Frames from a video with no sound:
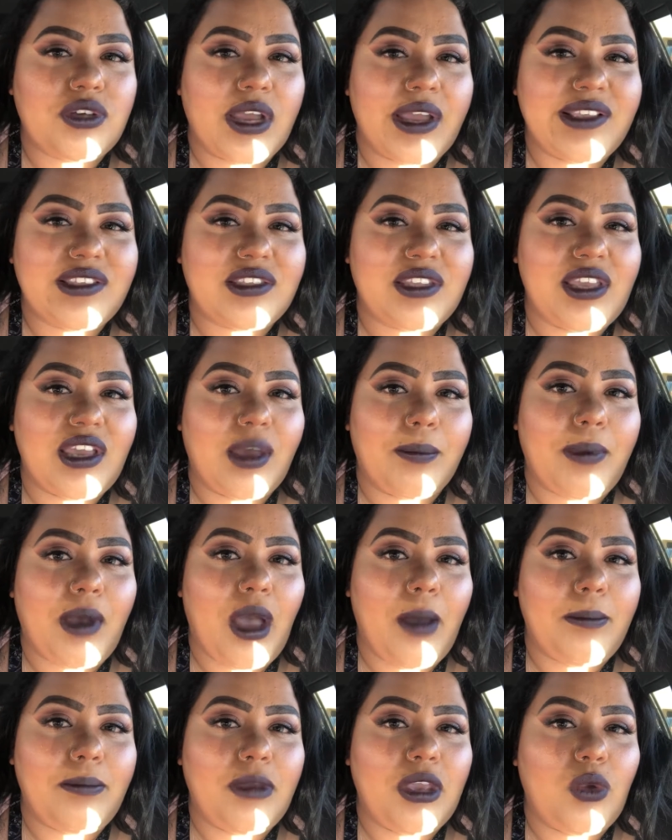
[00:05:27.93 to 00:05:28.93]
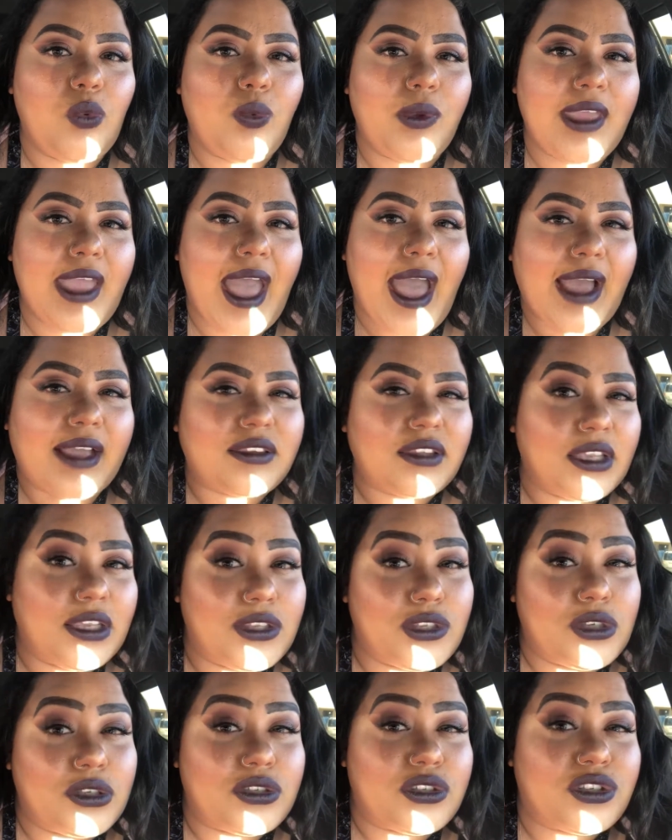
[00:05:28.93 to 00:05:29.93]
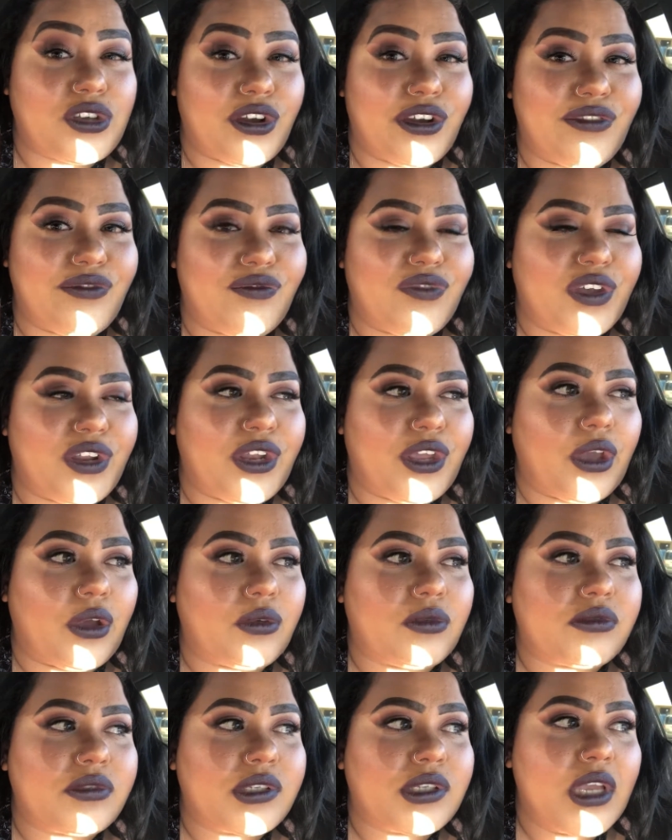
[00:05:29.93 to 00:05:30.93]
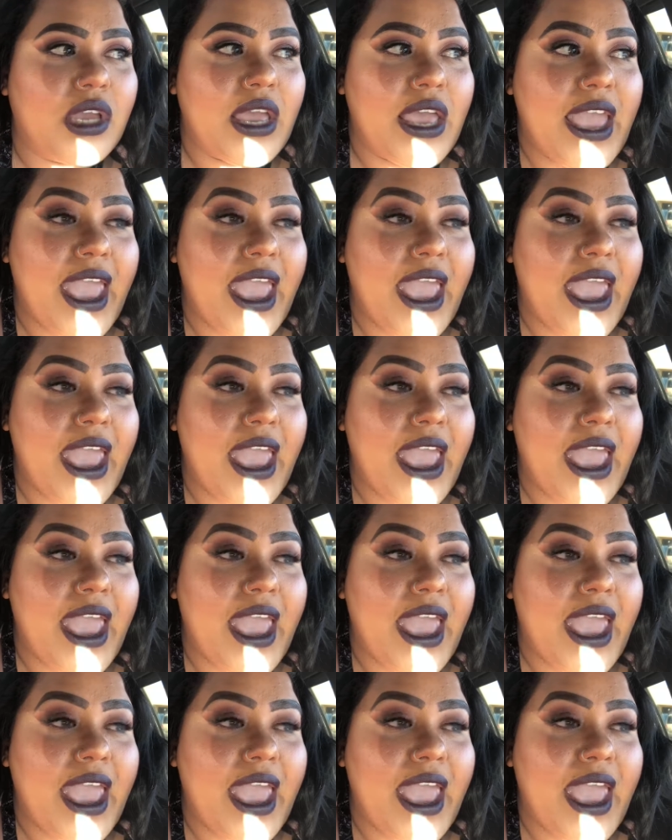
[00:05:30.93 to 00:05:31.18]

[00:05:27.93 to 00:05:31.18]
you guys think about me reacting to certain videos?